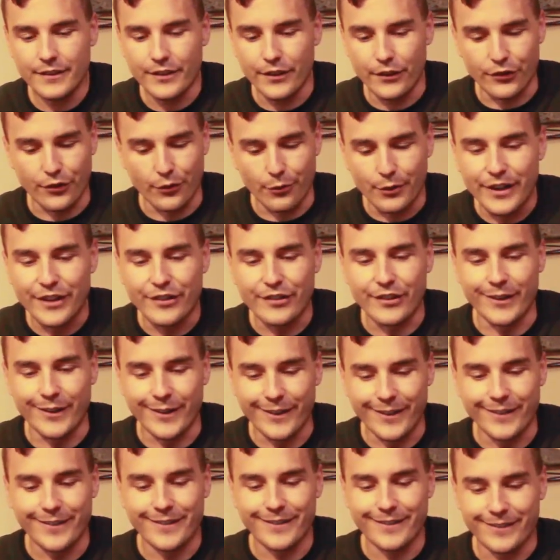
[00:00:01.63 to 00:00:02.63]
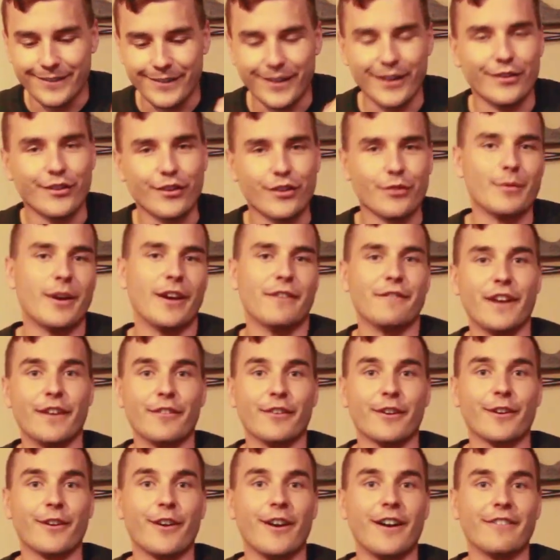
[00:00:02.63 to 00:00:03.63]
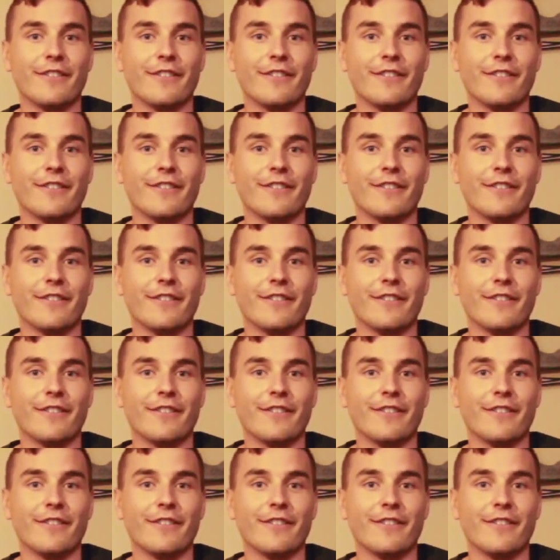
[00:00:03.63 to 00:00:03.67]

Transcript: There's a reason this is my favorite